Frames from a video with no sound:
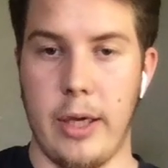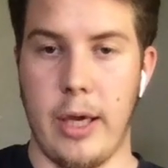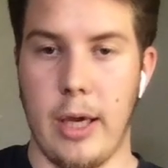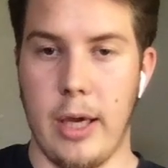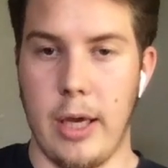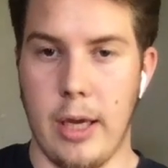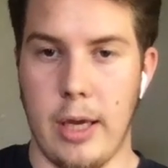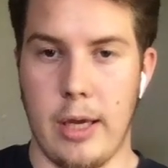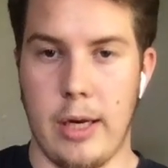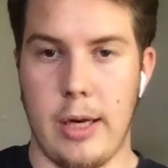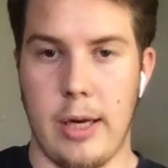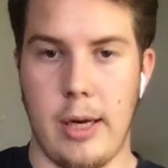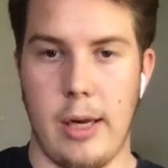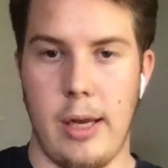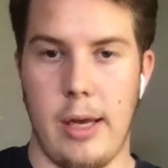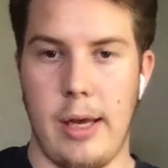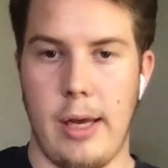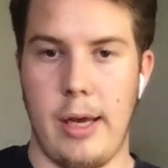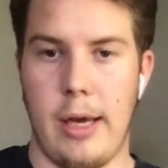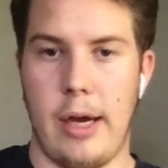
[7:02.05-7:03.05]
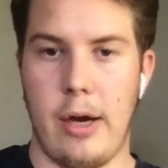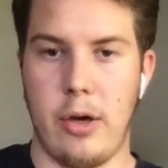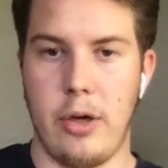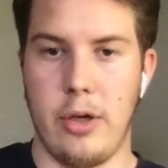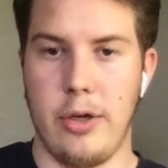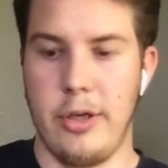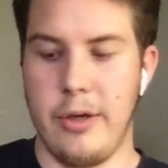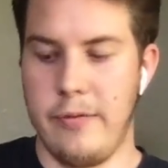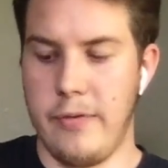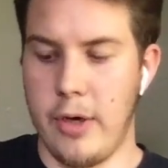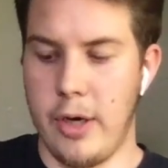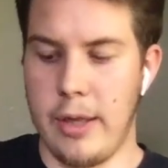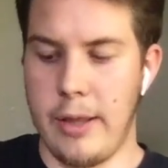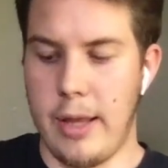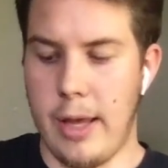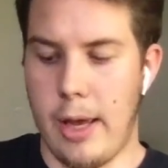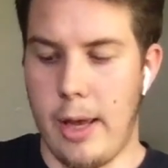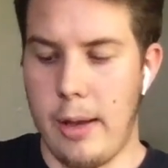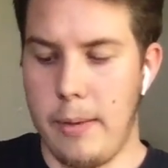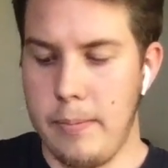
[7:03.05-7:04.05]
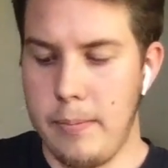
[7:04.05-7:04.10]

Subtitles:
and how could you have done that?